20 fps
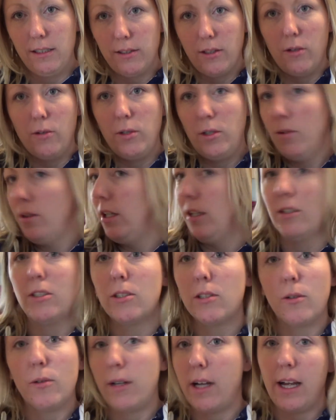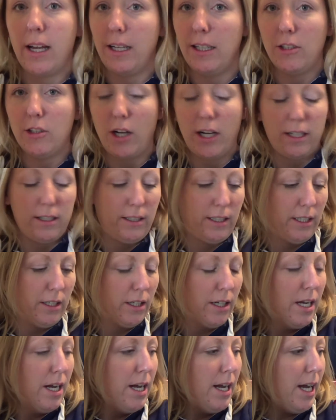So you can't just go to any dry cleaner.